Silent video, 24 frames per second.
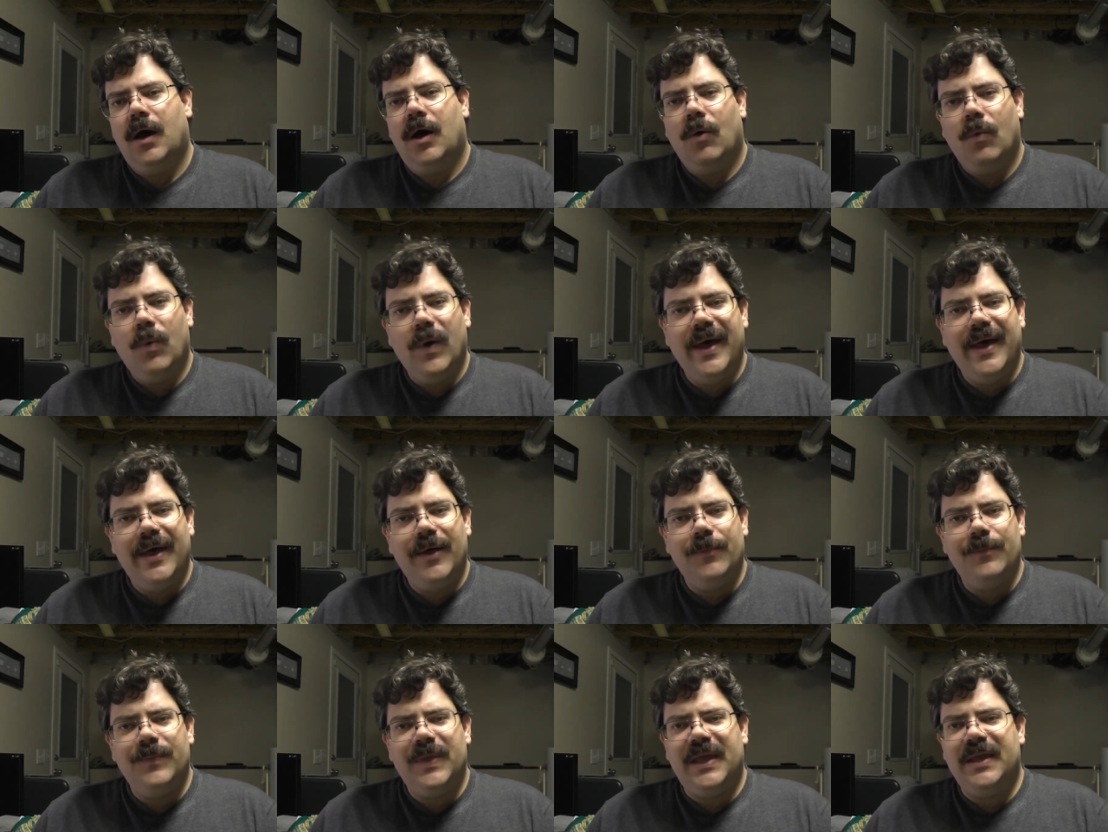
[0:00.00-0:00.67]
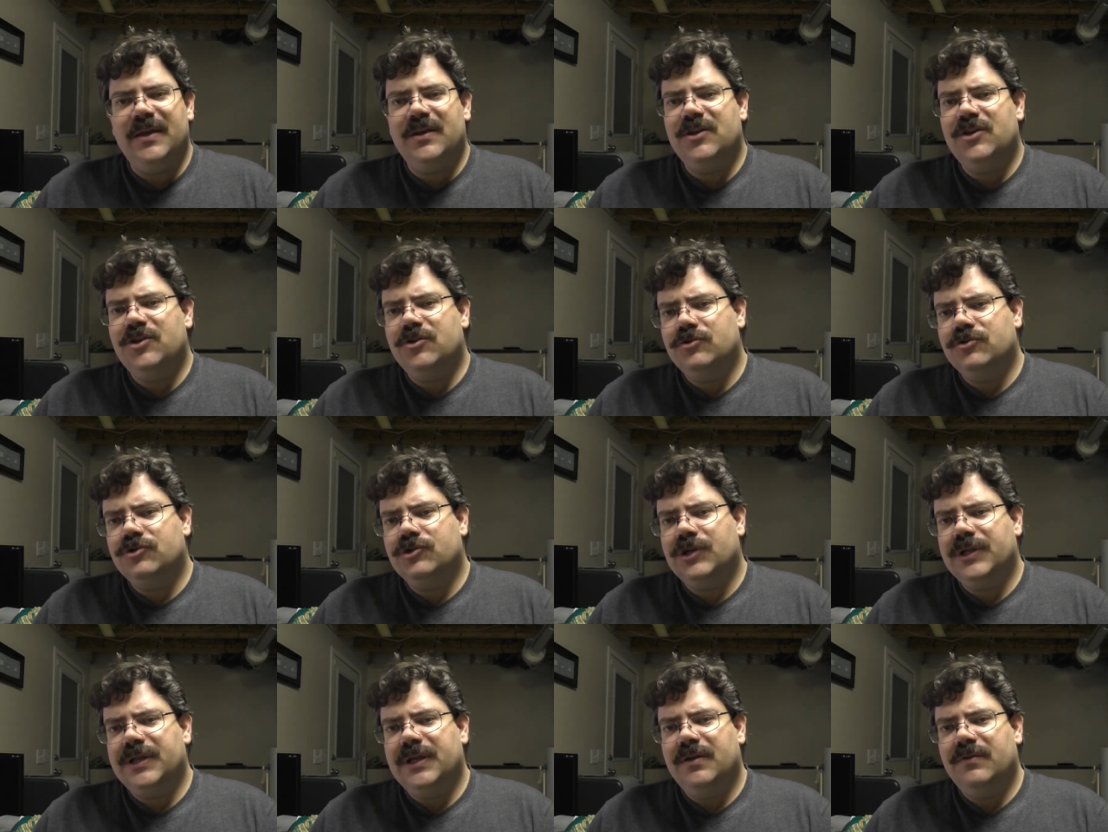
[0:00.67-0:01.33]
Well, it
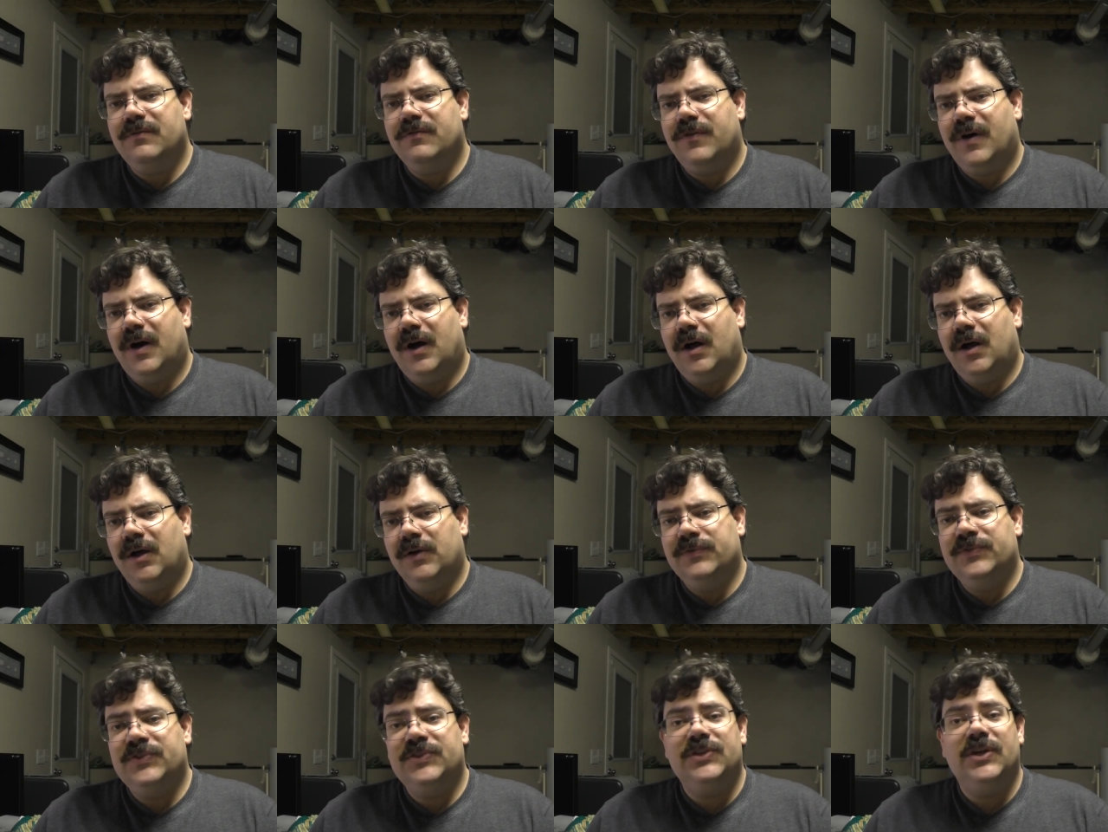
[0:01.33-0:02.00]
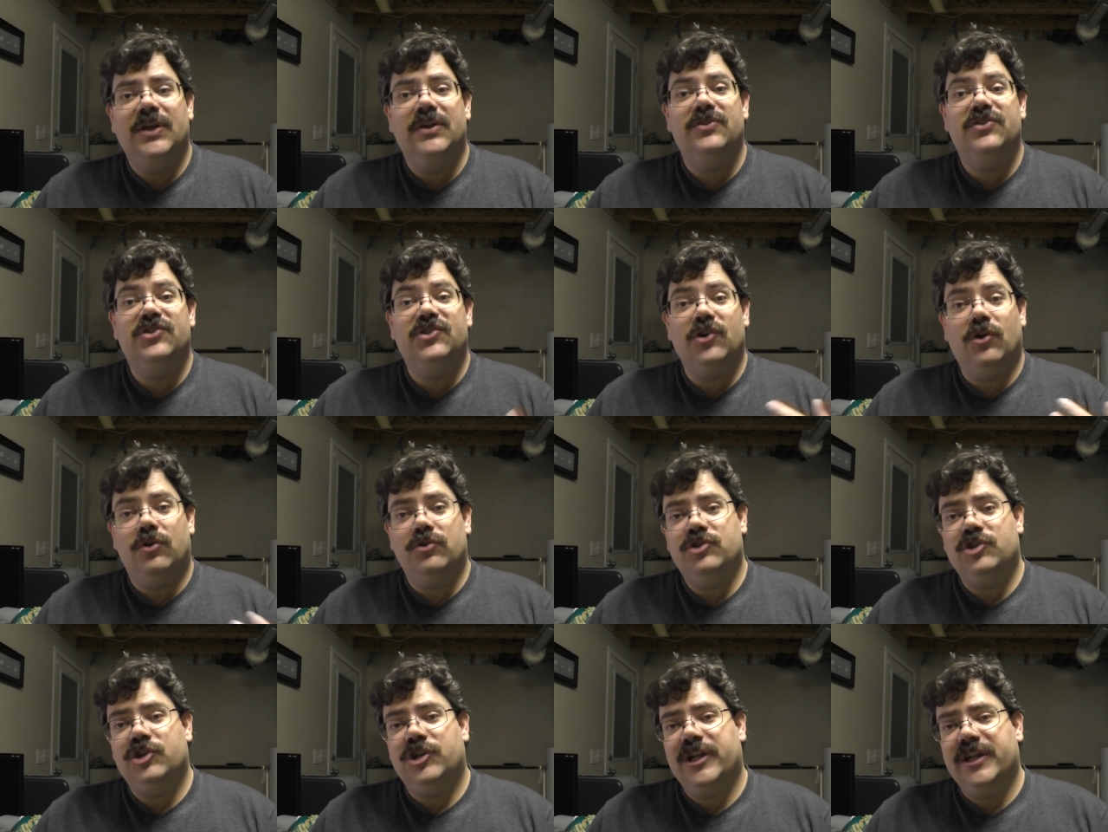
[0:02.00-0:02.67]
usually involves
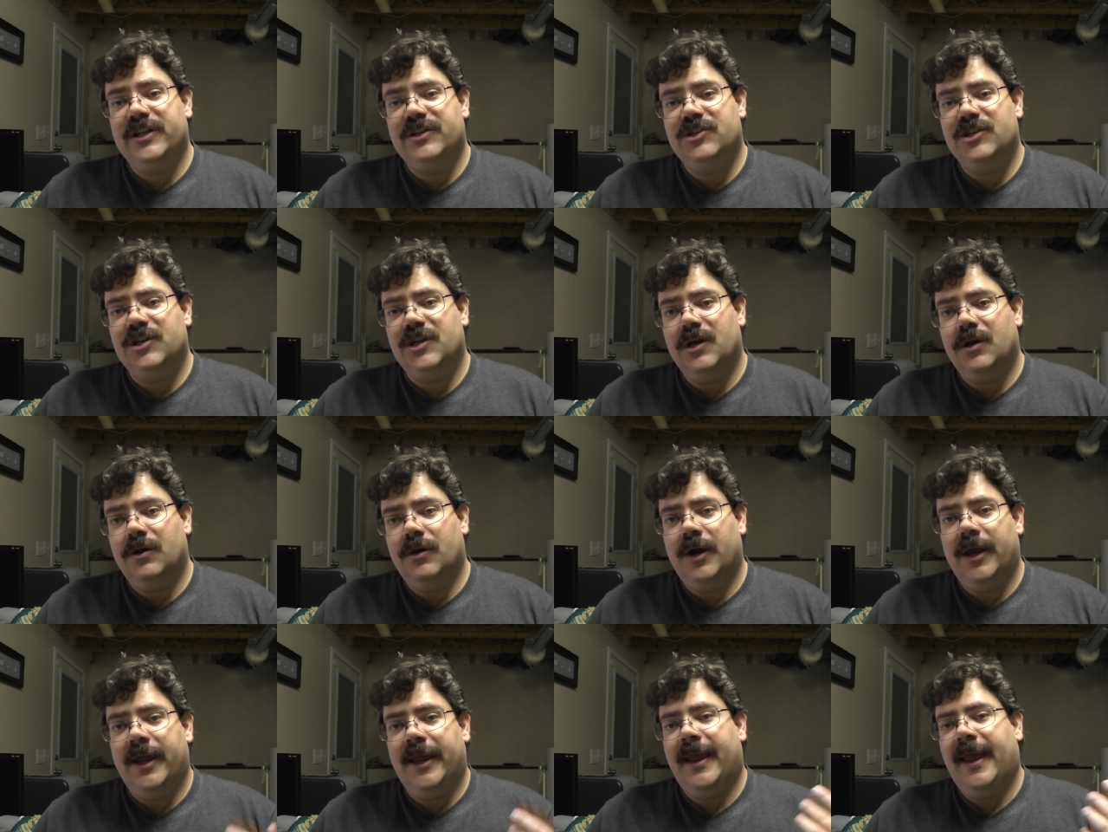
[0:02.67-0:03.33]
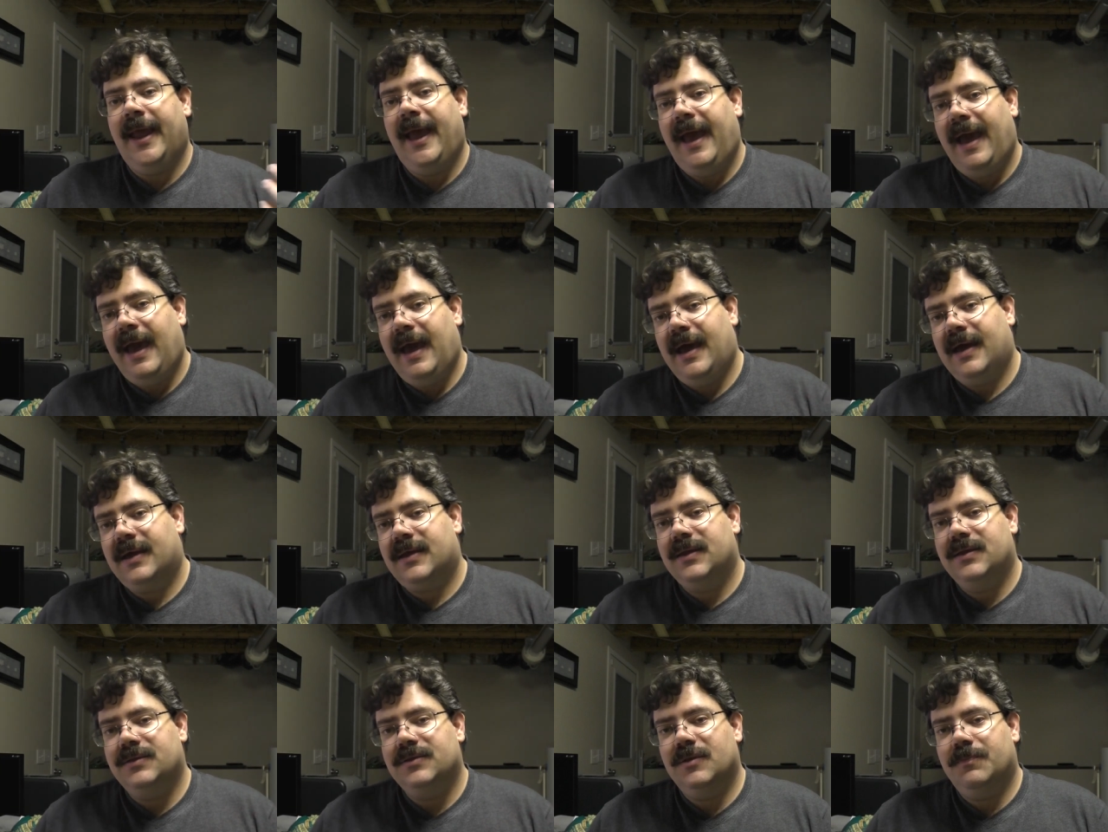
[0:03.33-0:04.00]
social engineering,
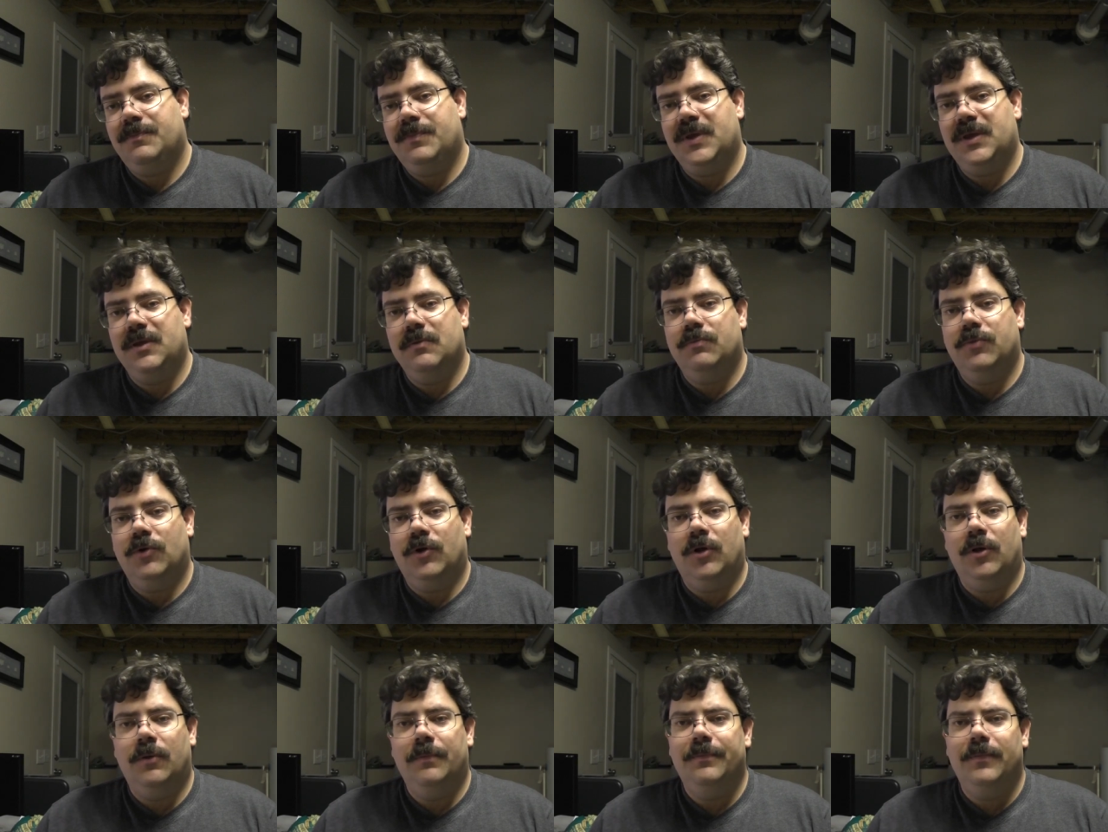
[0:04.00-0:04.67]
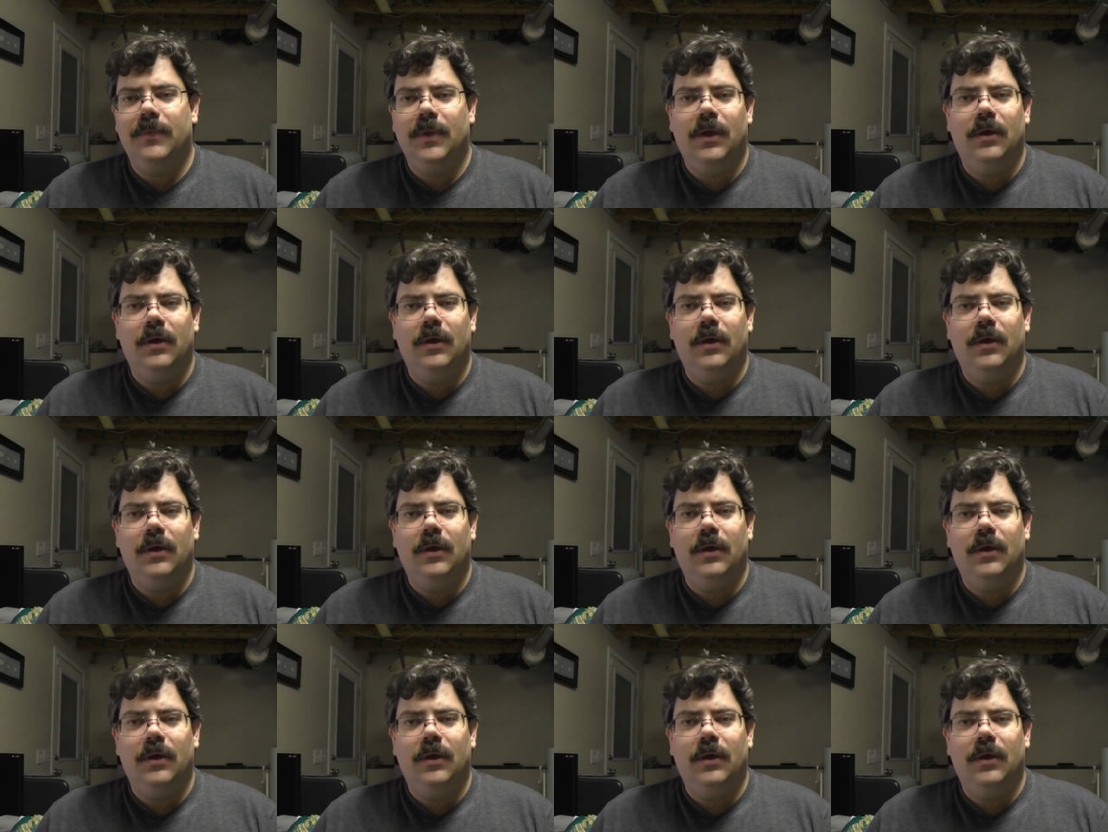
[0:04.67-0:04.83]
hacking the people,